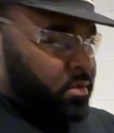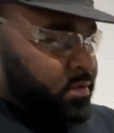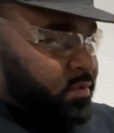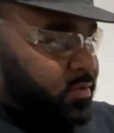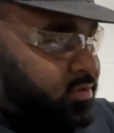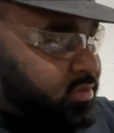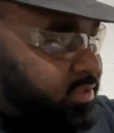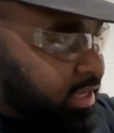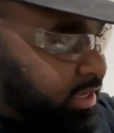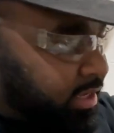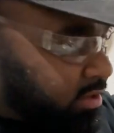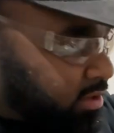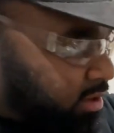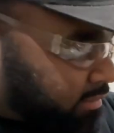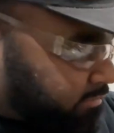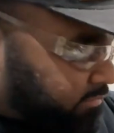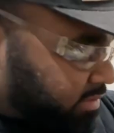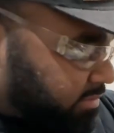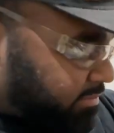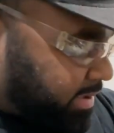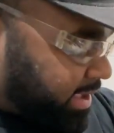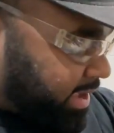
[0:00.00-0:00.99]
take it off of
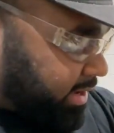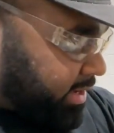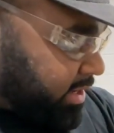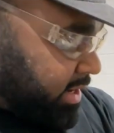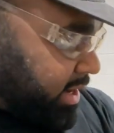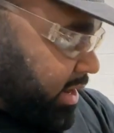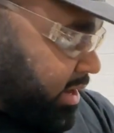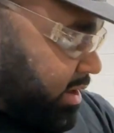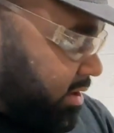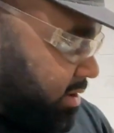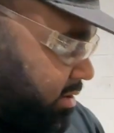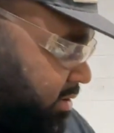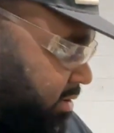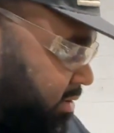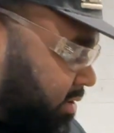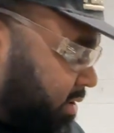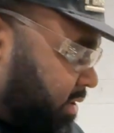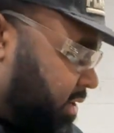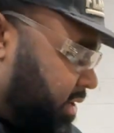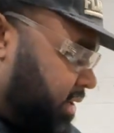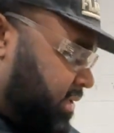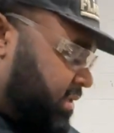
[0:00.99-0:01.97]
the back of there,
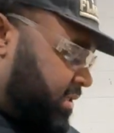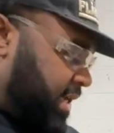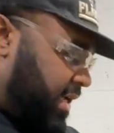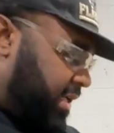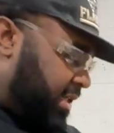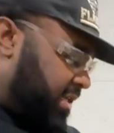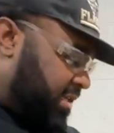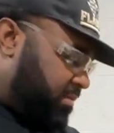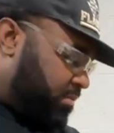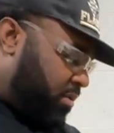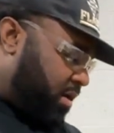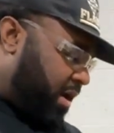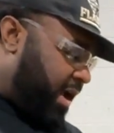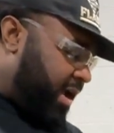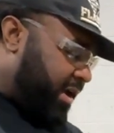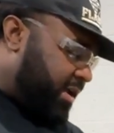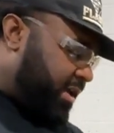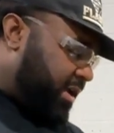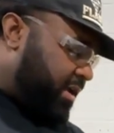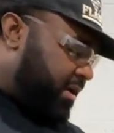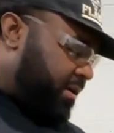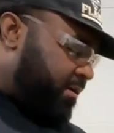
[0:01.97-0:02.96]
take this
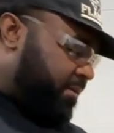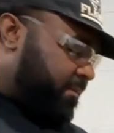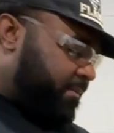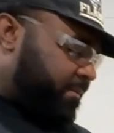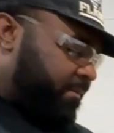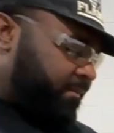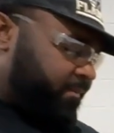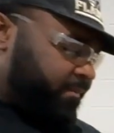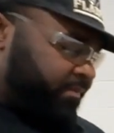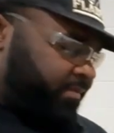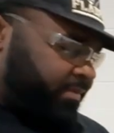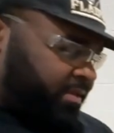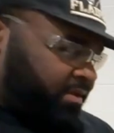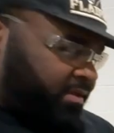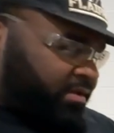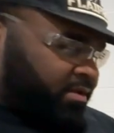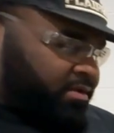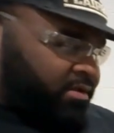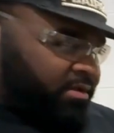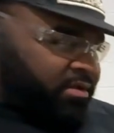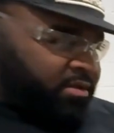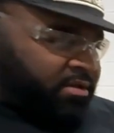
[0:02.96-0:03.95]
bracket,
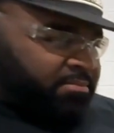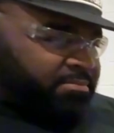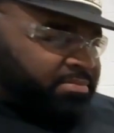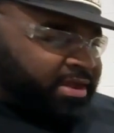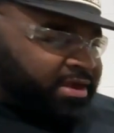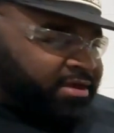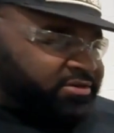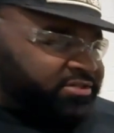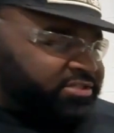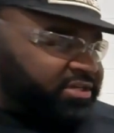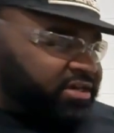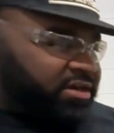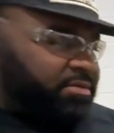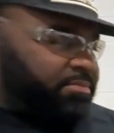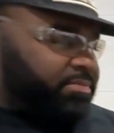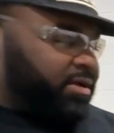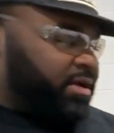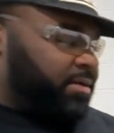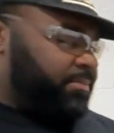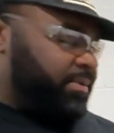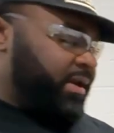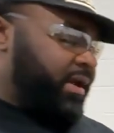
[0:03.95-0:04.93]
power steering
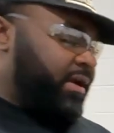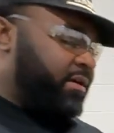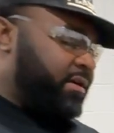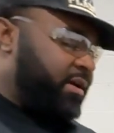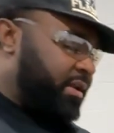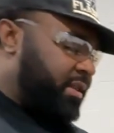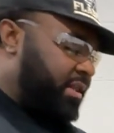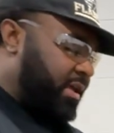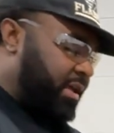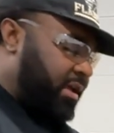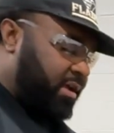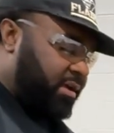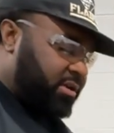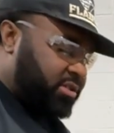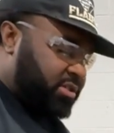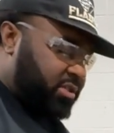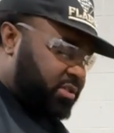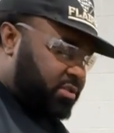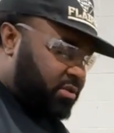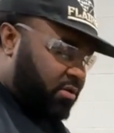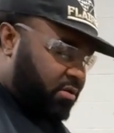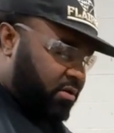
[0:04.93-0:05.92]
pump and everything,
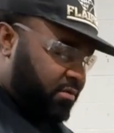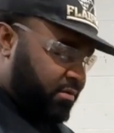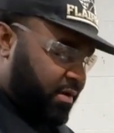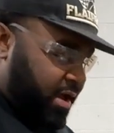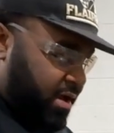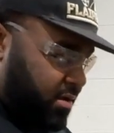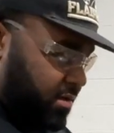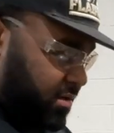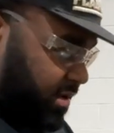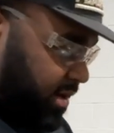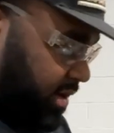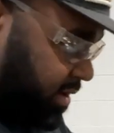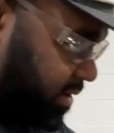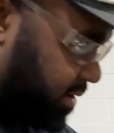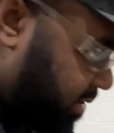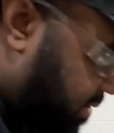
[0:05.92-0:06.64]
just throw it right on there.